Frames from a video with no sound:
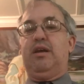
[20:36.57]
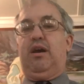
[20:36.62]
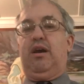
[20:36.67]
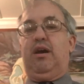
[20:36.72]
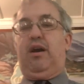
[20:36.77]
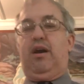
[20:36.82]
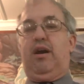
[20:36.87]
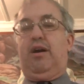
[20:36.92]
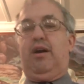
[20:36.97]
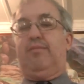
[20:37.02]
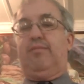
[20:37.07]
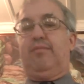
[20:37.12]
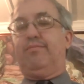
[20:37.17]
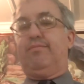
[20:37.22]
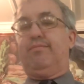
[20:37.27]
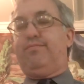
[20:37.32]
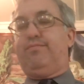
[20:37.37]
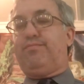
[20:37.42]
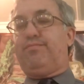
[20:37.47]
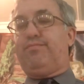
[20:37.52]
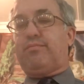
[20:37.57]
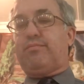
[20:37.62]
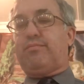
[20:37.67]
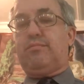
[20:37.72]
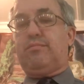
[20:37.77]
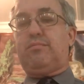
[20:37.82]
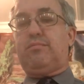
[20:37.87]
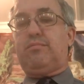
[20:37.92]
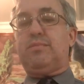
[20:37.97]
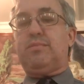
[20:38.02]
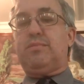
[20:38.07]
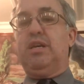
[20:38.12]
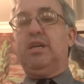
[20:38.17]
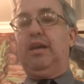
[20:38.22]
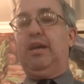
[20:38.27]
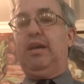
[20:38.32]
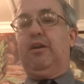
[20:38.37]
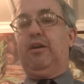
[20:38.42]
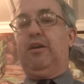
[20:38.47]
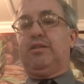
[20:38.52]
Um,
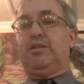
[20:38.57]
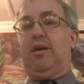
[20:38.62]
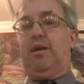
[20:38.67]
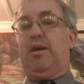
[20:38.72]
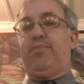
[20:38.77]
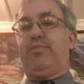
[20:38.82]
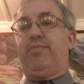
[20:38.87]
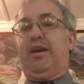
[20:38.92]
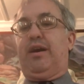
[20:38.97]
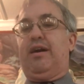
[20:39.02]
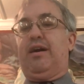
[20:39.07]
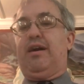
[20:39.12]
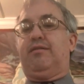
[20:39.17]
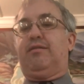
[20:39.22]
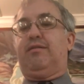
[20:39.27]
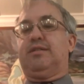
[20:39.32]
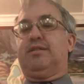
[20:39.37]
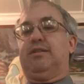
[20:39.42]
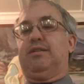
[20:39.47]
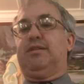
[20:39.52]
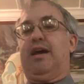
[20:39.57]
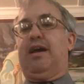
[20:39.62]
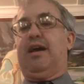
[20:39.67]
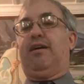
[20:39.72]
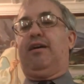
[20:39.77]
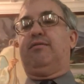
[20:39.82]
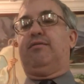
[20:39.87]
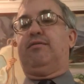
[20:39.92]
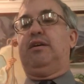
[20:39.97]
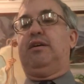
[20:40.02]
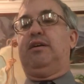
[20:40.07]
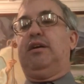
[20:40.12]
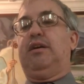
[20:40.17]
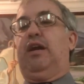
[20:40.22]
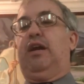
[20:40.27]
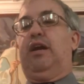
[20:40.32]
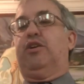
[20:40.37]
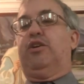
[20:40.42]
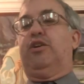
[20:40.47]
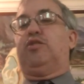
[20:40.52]
here's something else now
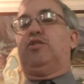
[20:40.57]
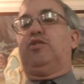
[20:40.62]
in your